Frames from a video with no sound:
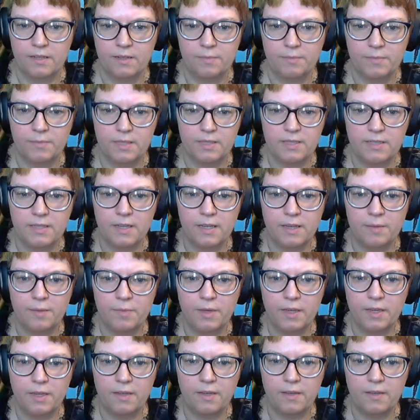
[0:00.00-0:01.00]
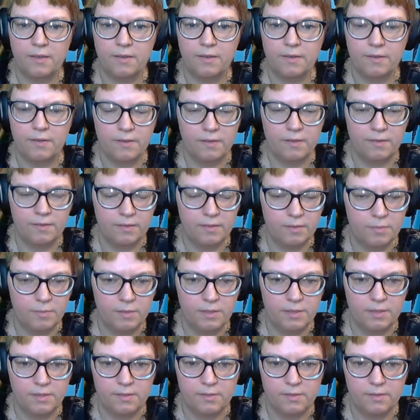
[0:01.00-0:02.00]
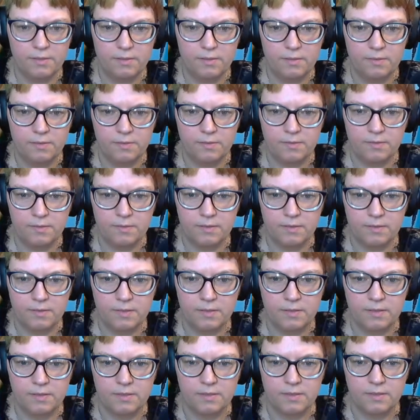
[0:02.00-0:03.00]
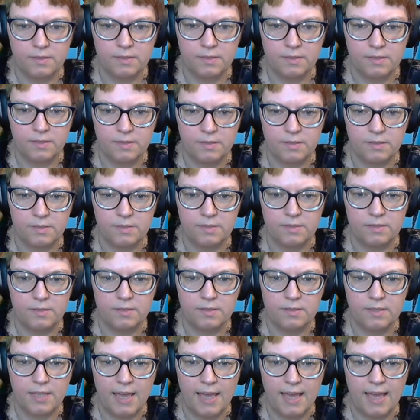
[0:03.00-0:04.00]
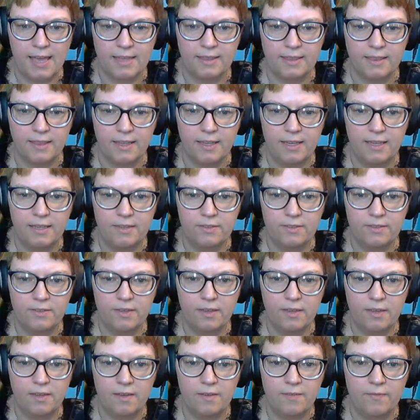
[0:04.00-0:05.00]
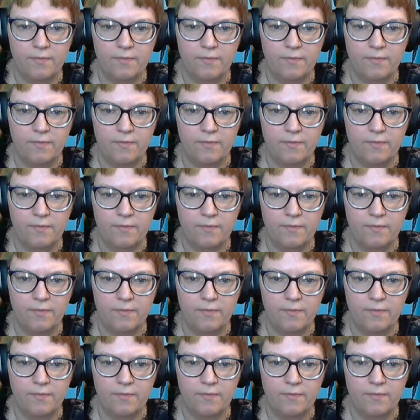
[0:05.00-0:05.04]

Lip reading: up the timing here a little bit too. This is just a tad lazy.